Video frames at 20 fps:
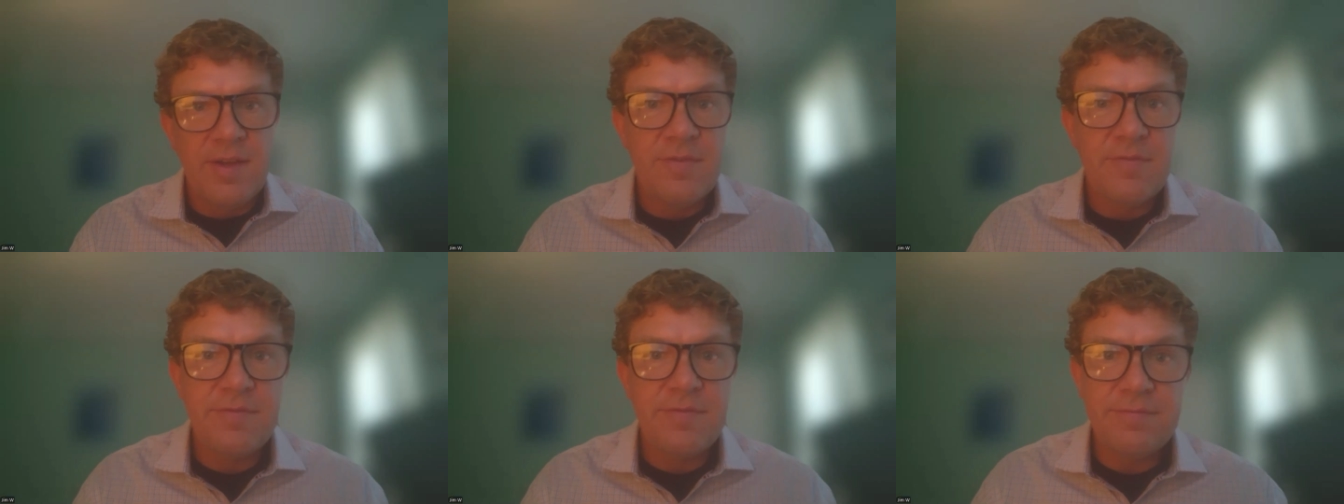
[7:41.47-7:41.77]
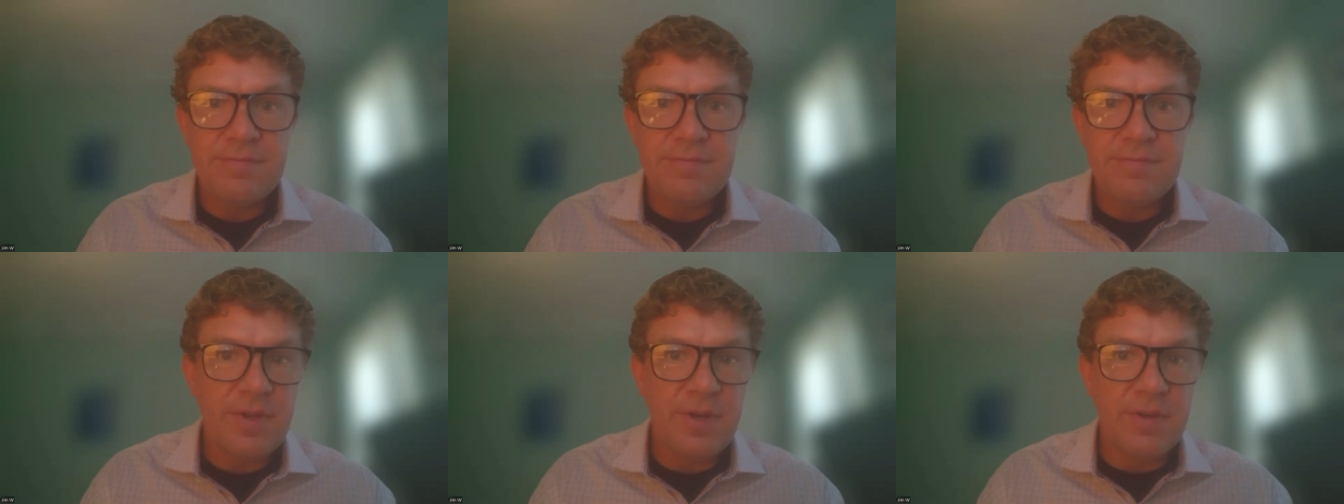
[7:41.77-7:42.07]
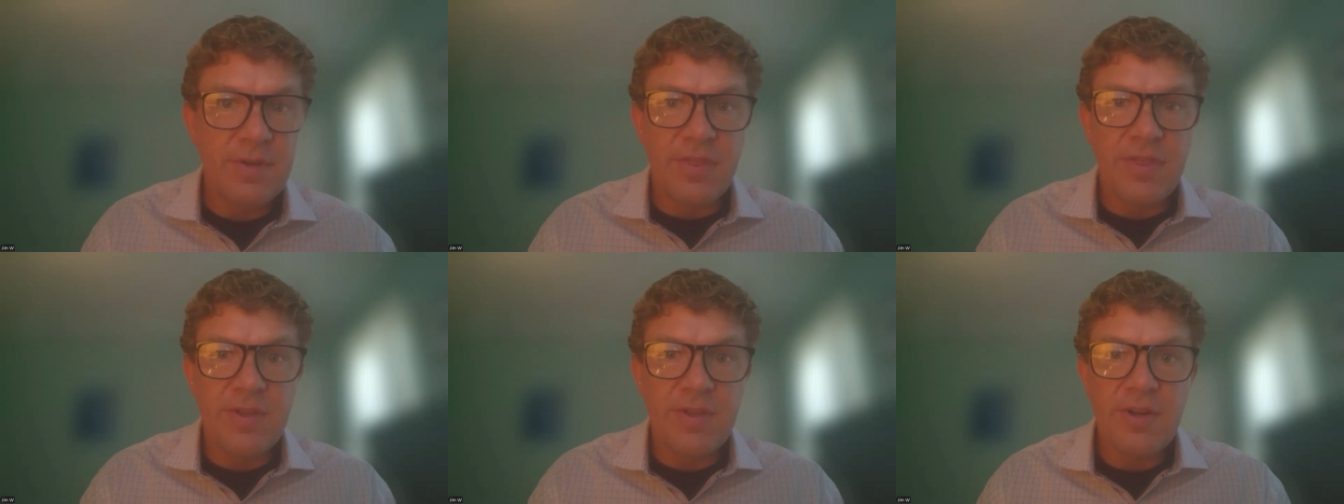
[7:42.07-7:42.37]

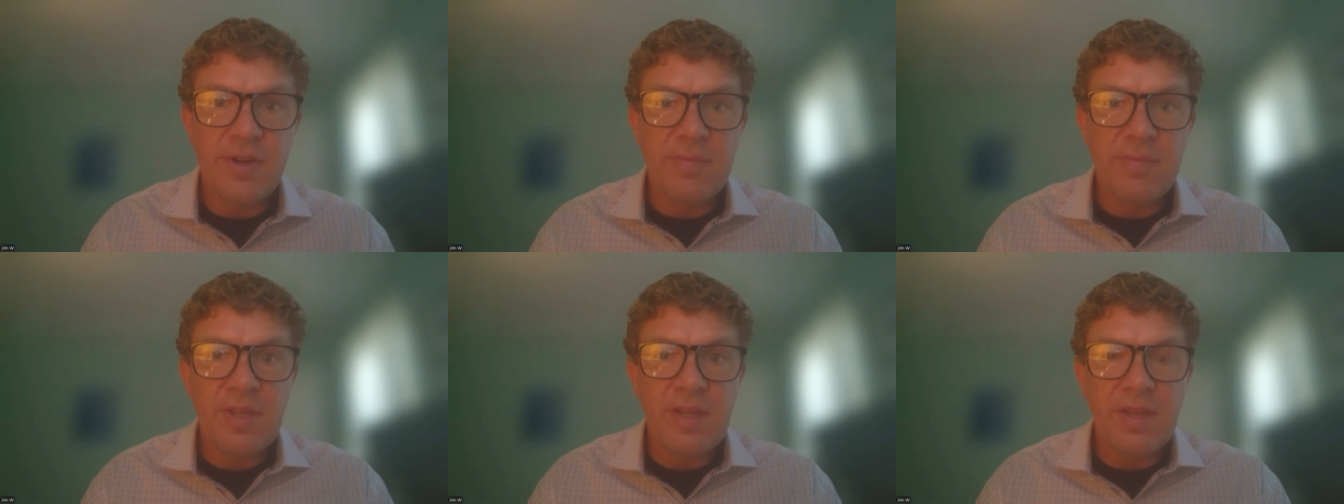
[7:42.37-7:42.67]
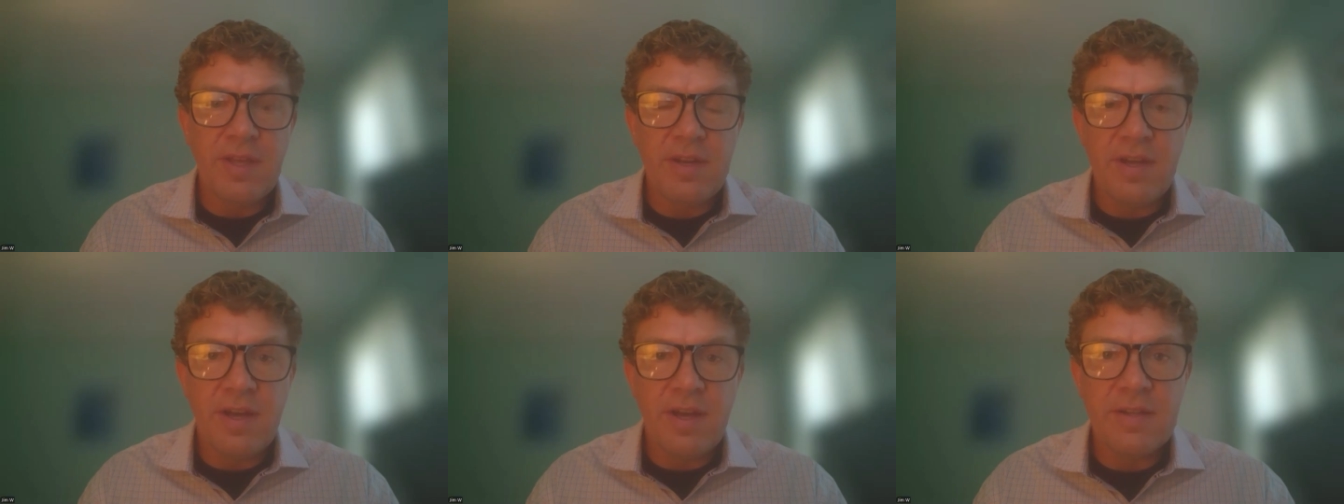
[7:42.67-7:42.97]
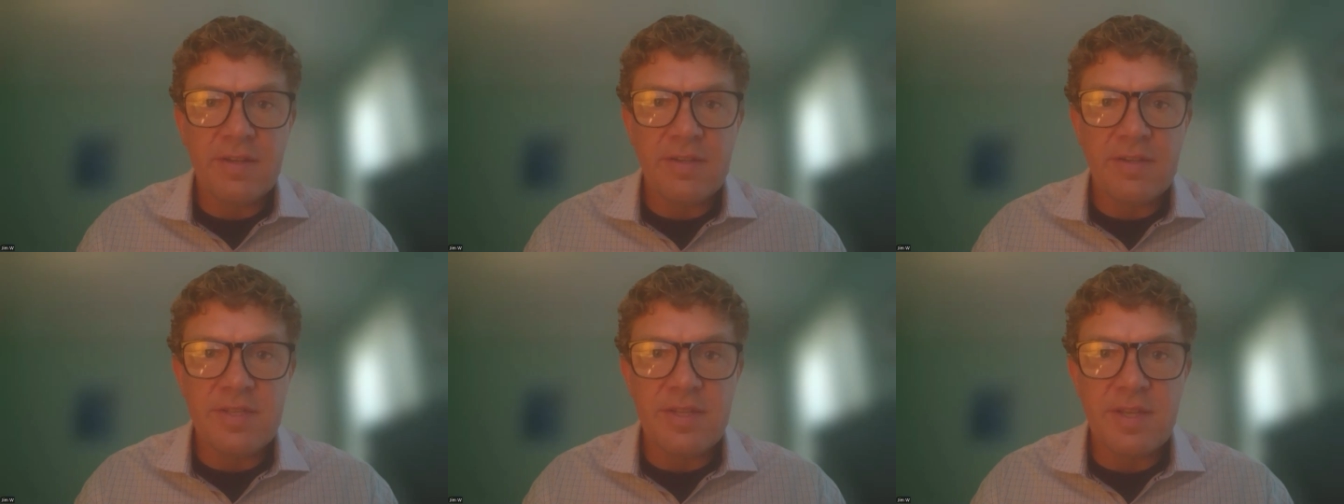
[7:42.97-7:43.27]
$30 million
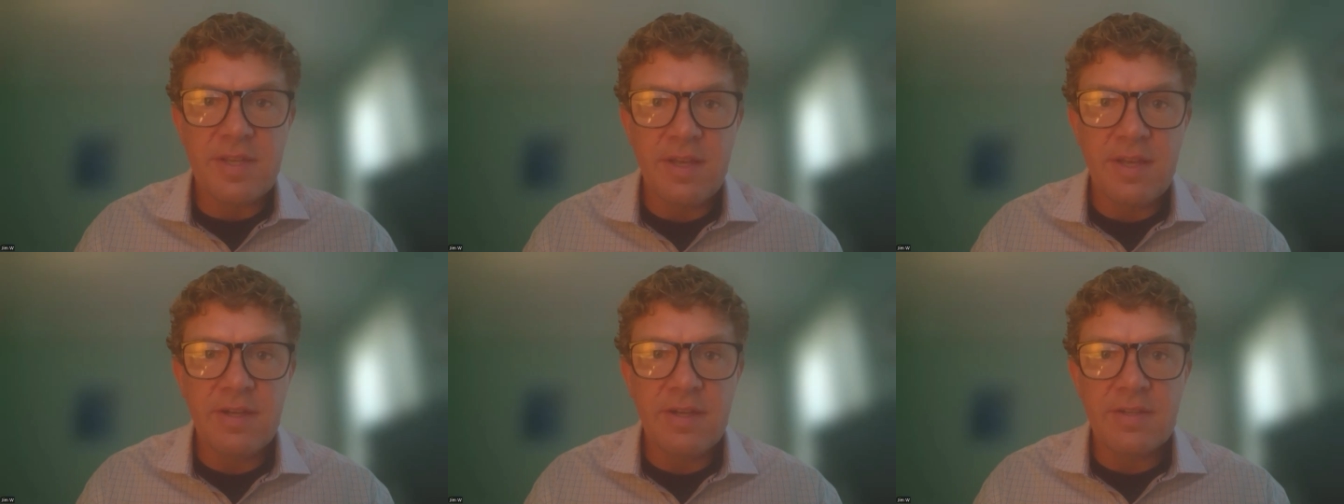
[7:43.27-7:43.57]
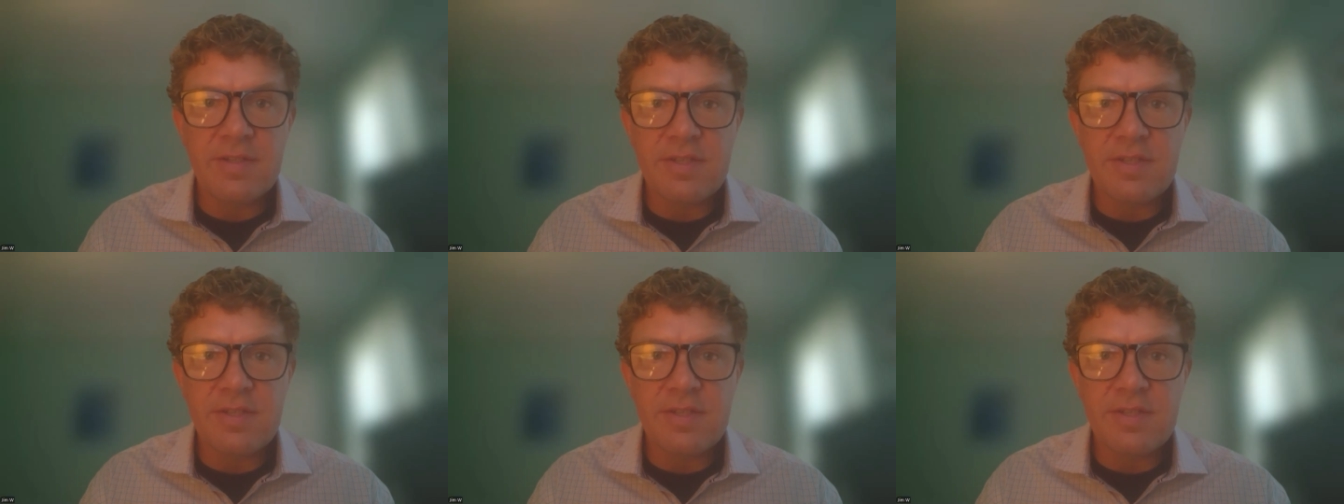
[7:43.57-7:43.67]
a year,